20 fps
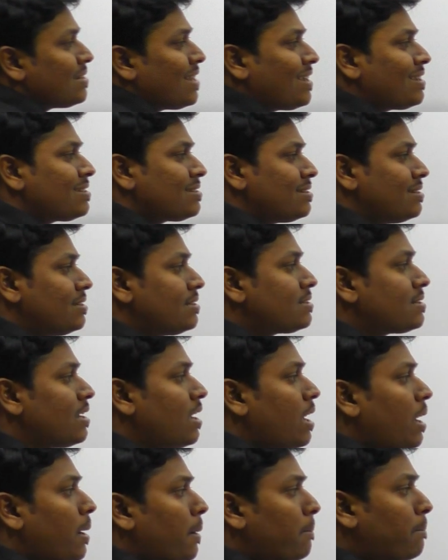next is,
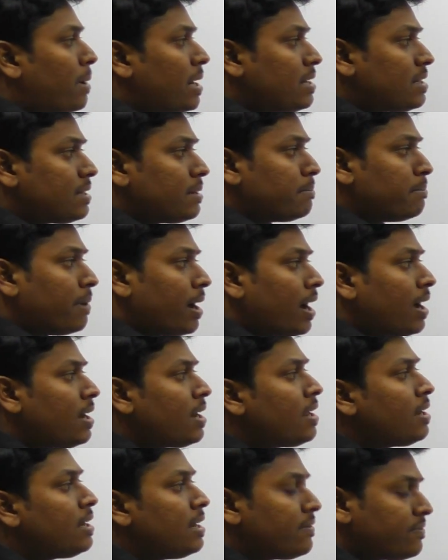but
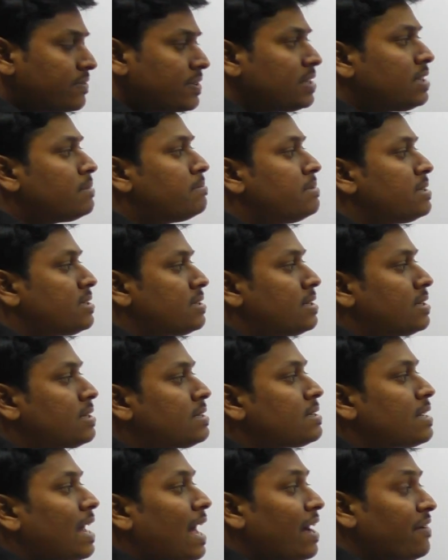Bala left the
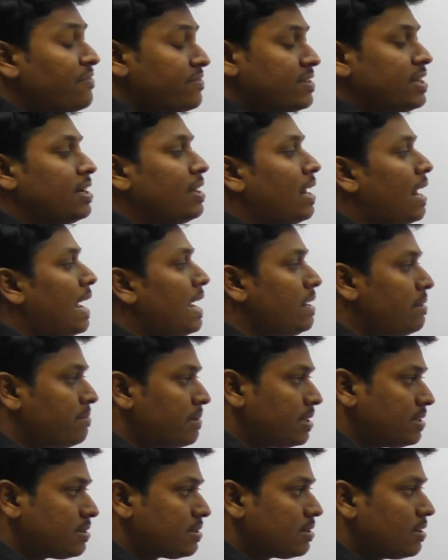business after 8
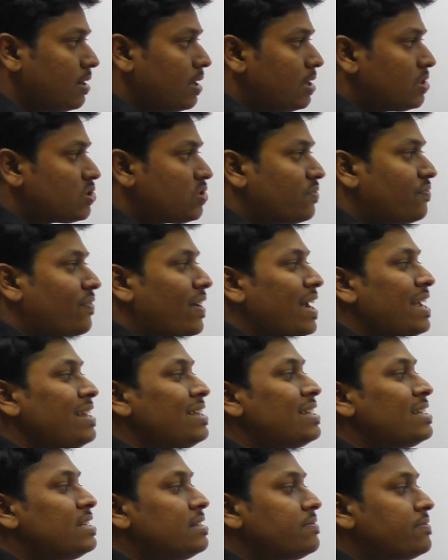months. So
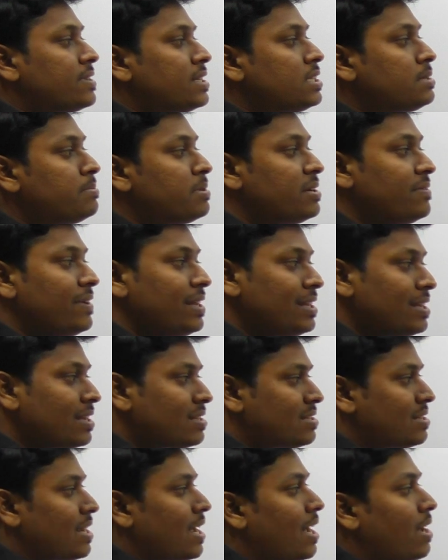find the difference between the
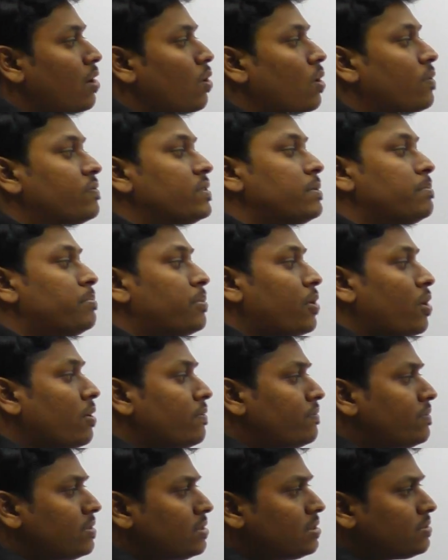share of the
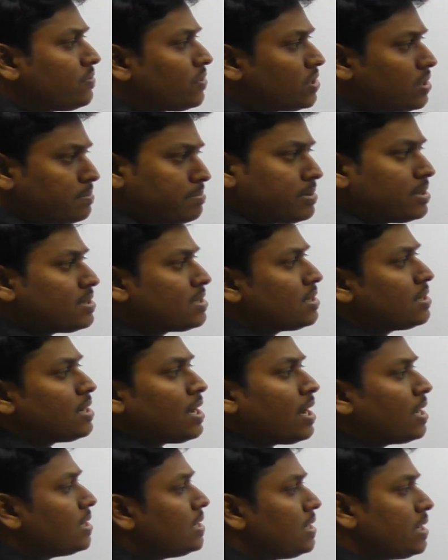profit for the person
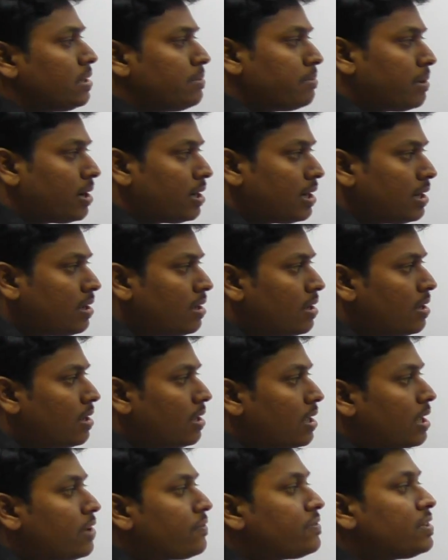Adi and Bala
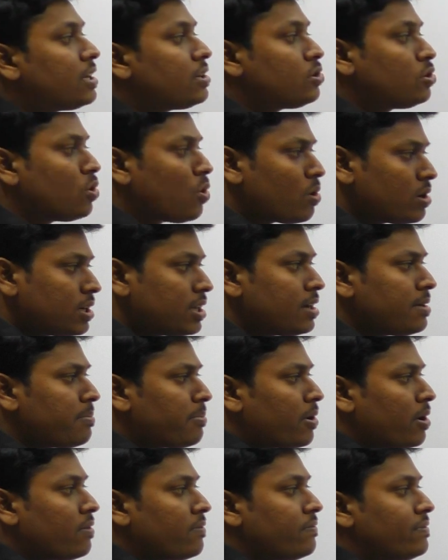if the total
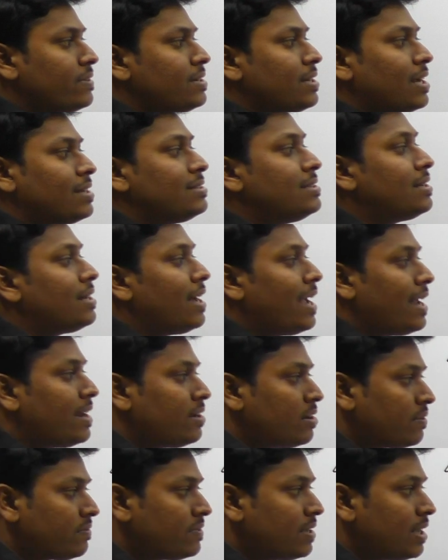profit at the
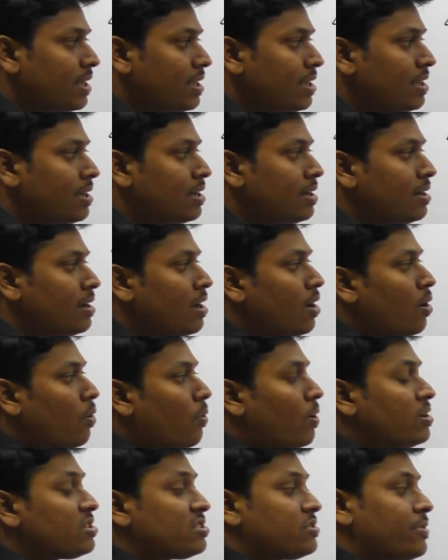end of the year
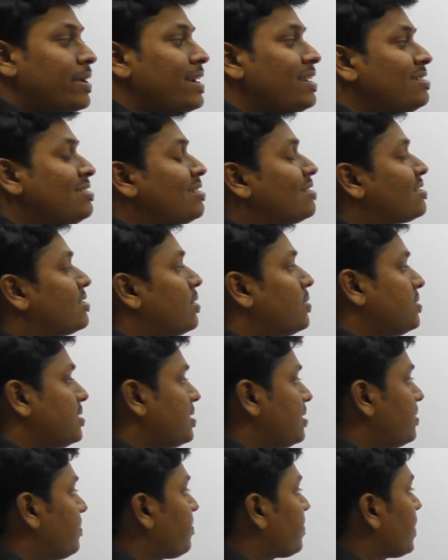was 26,000.